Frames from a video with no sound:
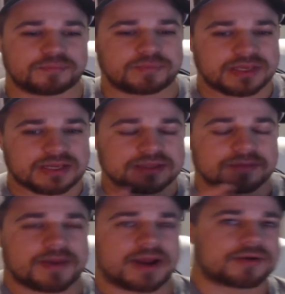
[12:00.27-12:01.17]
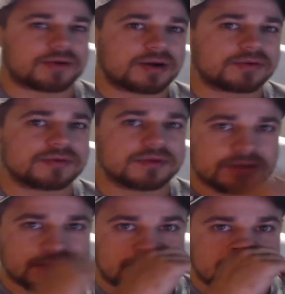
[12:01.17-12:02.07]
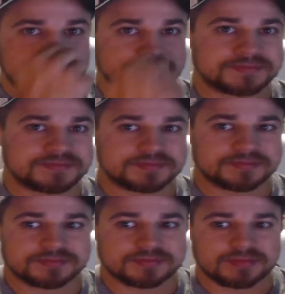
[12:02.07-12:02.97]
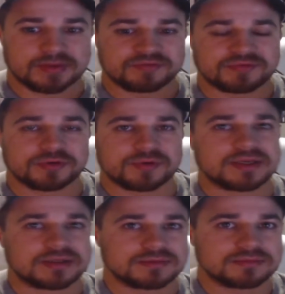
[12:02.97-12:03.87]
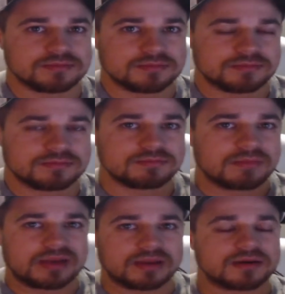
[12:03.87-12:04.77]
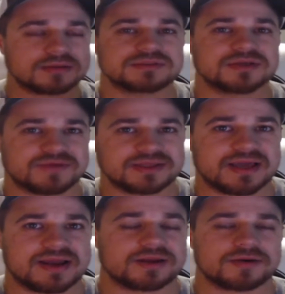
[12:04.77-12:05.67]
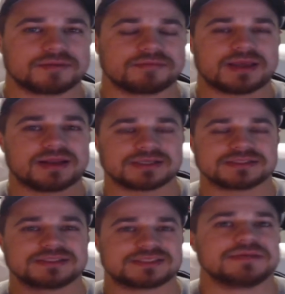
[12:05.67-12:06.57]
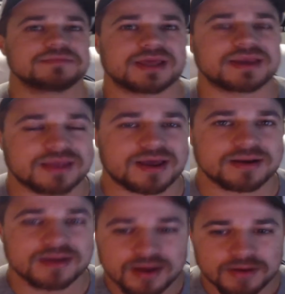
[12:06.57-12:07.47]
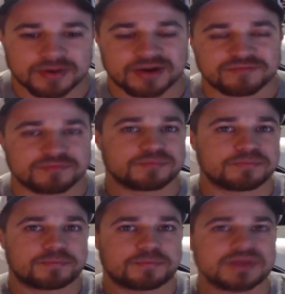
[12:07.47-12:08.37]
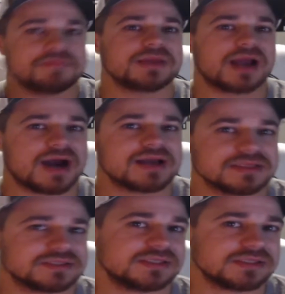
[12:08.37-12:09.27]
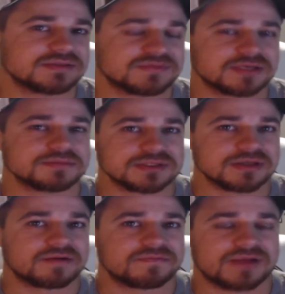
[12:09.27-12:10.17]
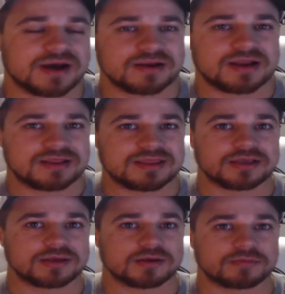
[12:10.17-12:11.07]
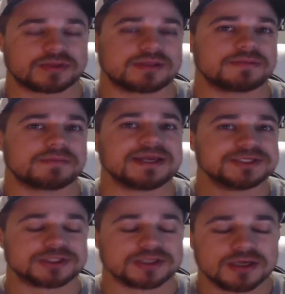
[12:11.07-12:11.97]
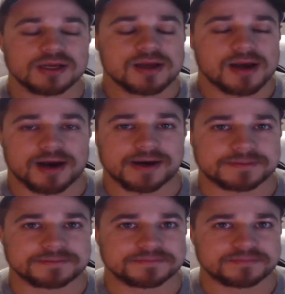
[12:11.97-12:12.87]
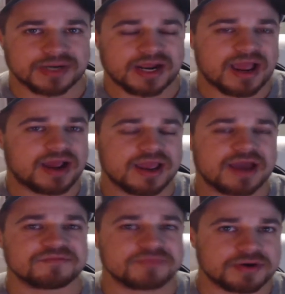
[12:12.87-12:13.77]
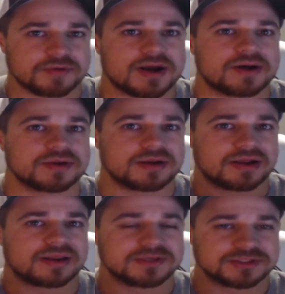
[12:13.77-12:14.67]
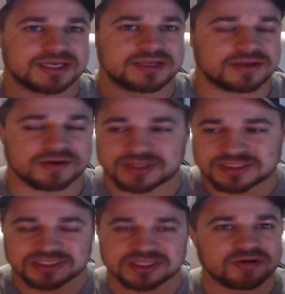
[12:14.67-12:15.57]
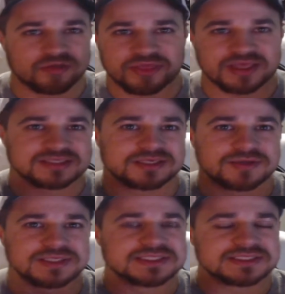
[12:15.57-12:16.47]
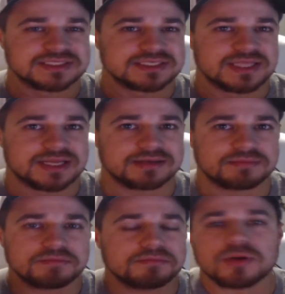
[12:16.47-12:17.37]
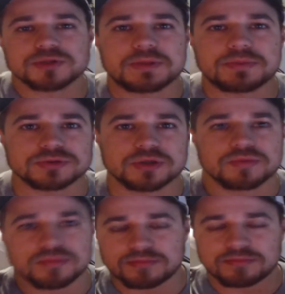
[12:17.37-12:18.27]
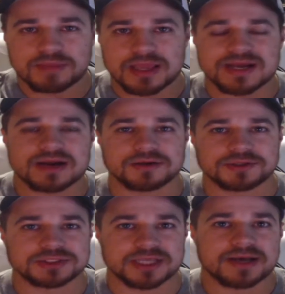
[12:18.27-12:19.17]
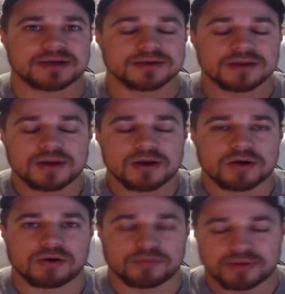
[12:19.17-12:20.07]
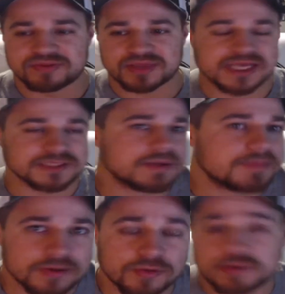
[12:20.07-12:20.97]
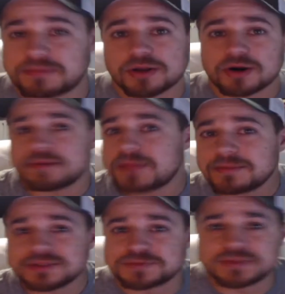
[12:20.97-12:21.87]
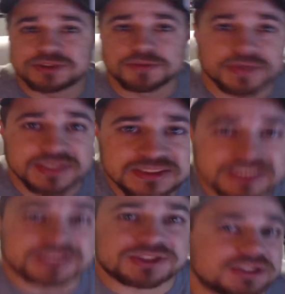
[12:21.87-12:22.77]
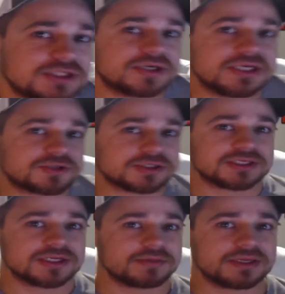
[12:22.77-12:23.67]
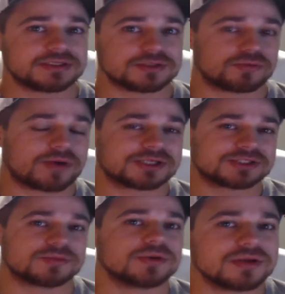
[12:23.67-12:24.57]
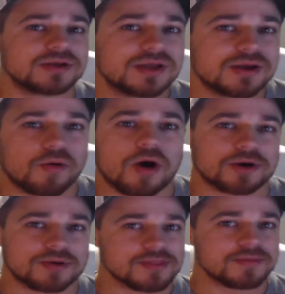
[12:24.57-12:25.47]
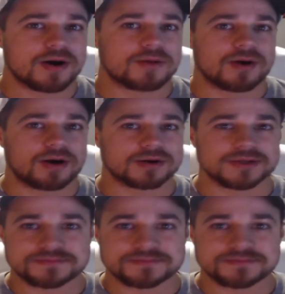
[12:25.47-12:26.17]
being in the background um, of doing media stuff like that. I know it may not seem like that, but I've been behind the scenes of some stuff, not anything completely major. Um, but I, I have been around and I understand, you know, this little things that you get to see that most people don't may not understand or where the case may be. Or you know, it may just be super easy. It's just still interesting to me to watch someone walk around the ballpark